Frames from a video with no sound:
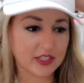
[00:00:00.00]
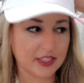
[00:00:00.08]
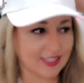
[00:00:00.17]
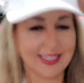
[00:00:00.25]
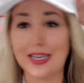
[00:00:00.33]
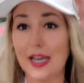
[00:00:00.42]

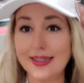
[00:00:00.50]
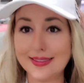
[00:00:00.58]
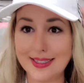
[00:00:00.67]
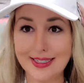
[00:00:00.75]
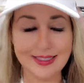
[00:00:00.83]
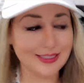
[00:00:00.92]
It's
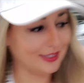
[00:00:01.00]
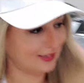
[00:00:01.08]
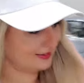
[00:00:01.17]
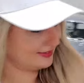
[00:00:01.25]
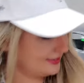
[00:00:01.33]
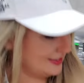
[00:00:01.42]
Continental.
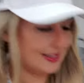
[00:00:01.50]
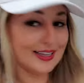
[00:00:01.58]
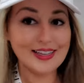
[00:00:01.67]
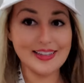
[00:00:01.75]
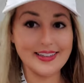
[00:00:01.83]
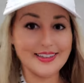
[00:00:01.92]

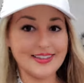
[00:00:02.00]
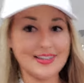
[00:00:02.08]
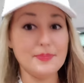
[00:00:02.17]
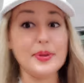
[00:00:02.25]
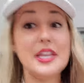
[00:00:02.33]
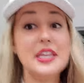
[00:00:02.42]

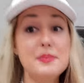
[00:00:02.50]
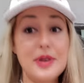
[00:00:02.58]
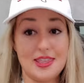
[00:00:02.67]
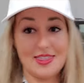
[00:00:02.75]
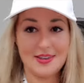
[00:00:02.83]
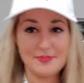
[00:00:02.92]

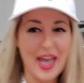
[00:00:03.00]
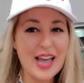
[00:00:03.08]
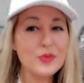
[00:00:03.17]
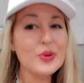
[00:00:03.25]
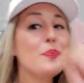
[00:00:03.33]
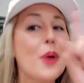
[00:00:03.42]
Behemoth.
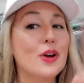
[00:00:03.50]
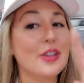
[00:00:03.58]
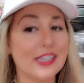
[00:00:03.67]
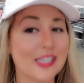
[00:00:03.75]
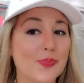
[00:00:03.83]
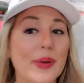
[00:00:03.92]
Back when
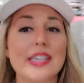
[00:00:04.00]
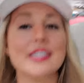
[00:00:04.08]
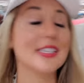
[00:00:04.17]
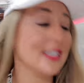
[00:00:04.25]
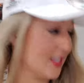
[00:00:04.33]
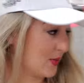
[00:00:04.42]
parking
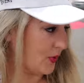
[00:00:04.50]
spaces